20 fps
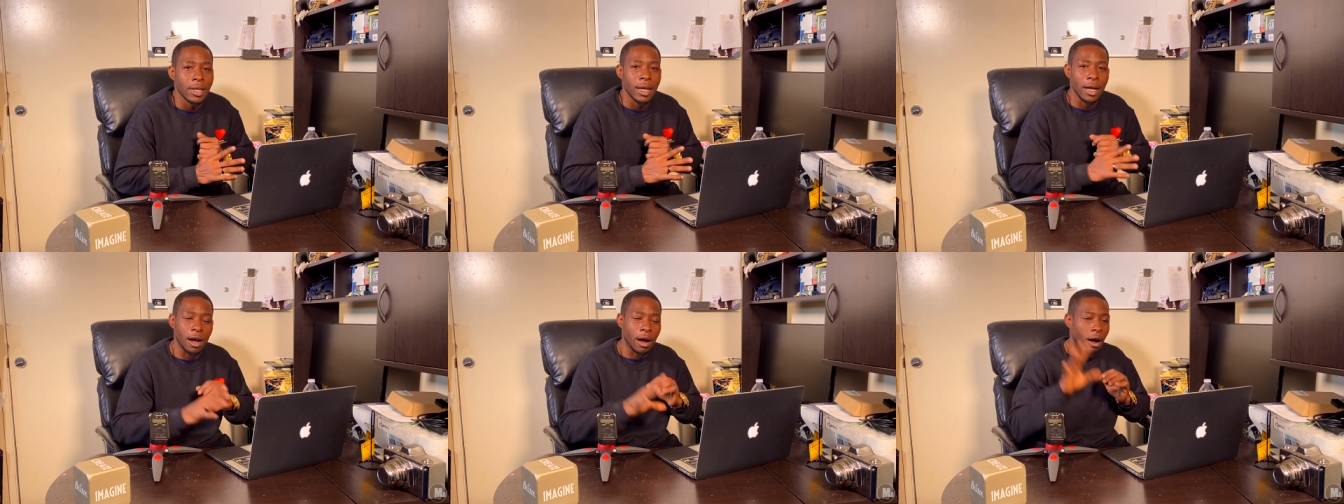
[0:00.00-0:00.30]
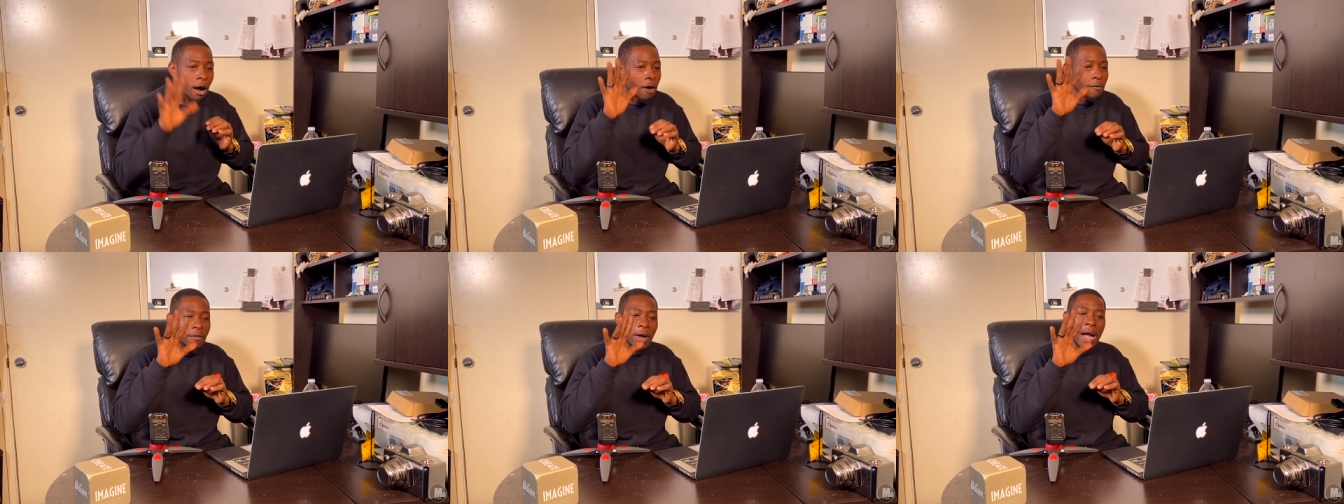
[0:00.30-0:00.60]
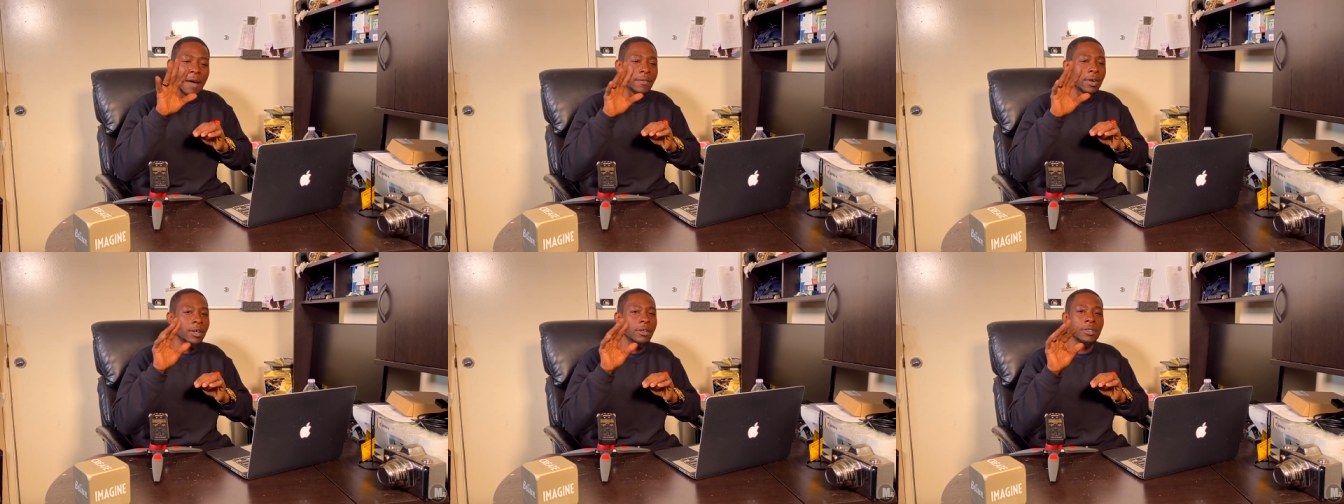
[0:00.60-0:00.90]
All
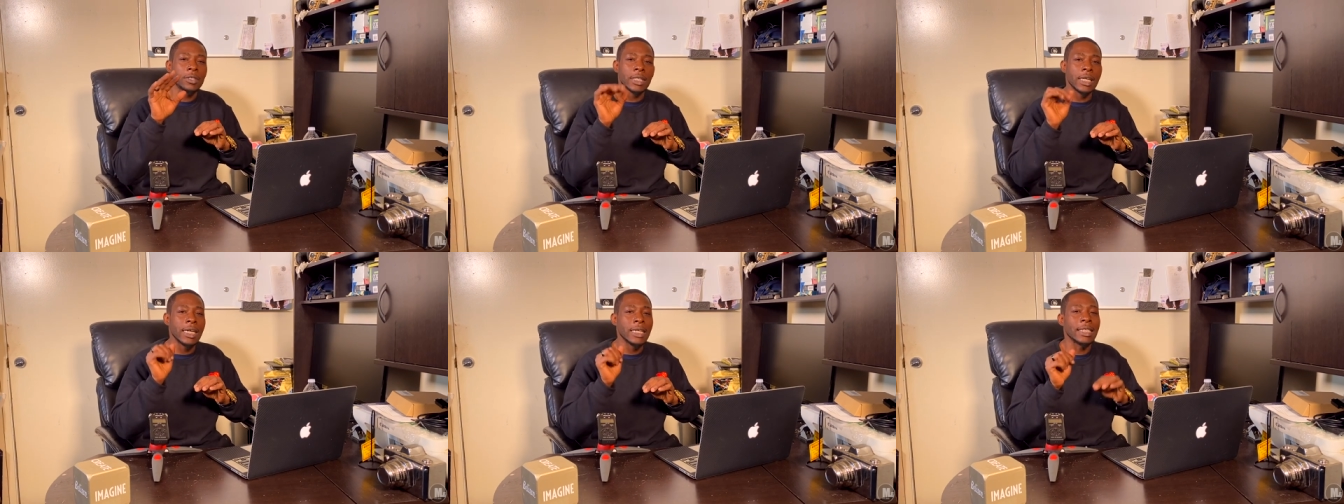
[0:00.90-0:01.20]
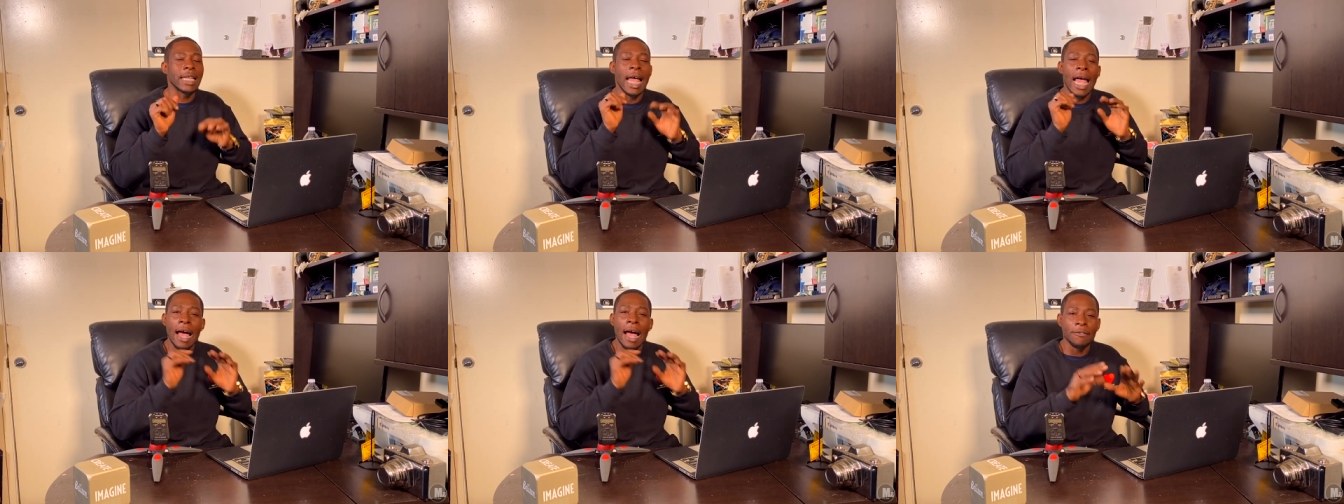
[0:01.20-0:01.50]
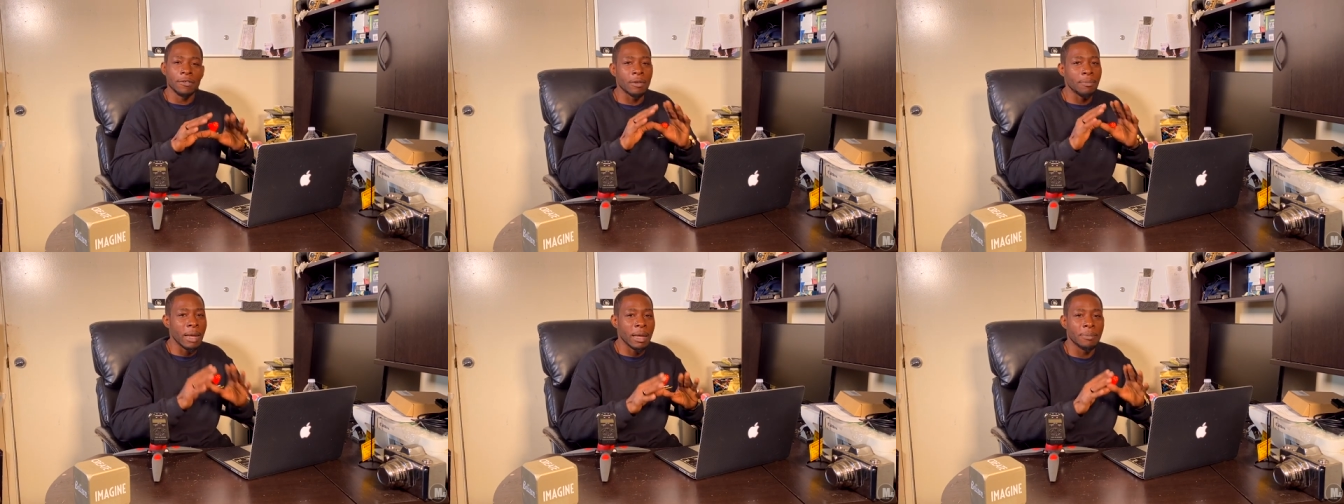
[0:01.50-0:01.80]
five of those things have
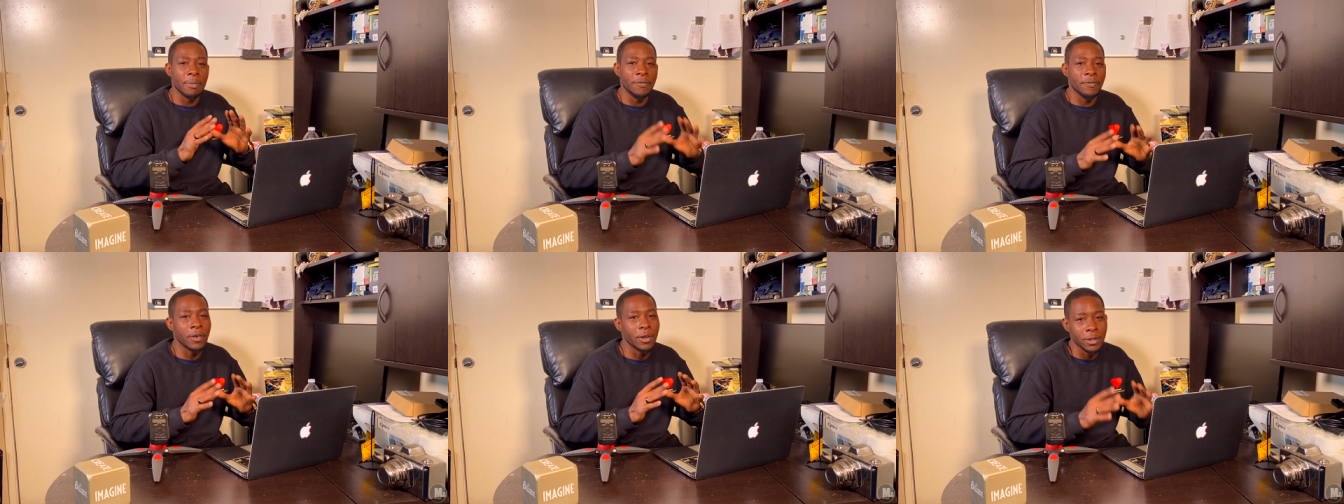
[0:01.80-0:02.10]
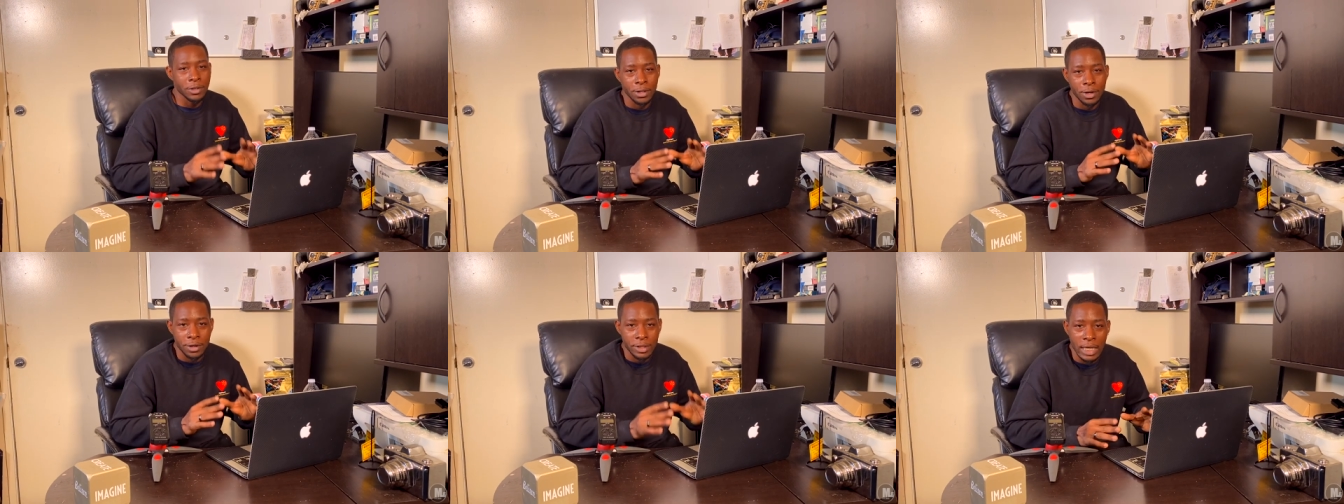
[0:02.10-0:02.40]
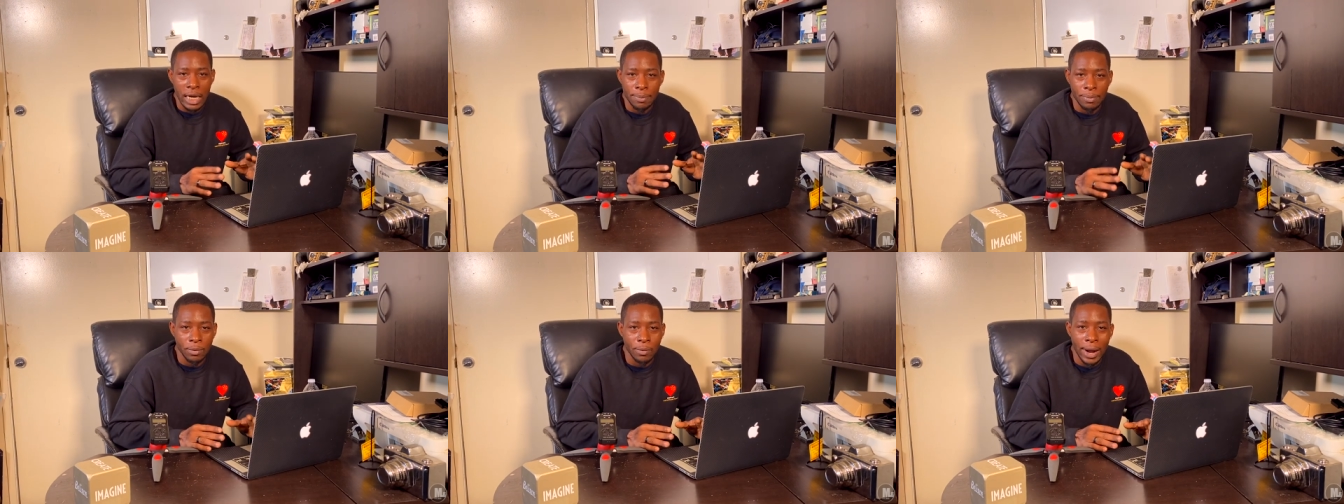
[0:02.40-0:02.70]
to make me feel a certain
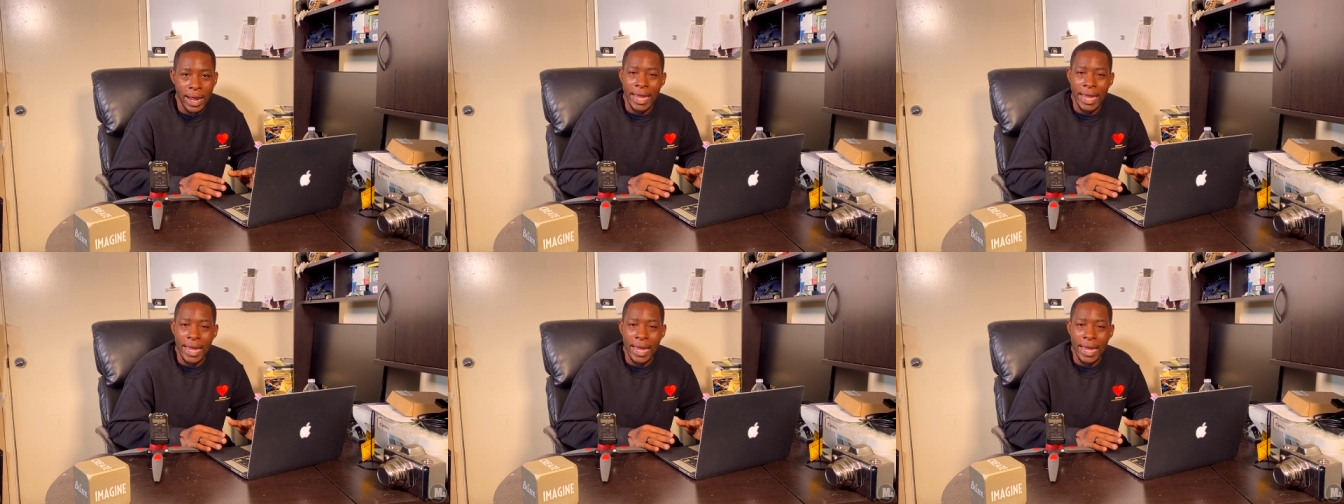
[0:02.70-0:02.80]
type of way.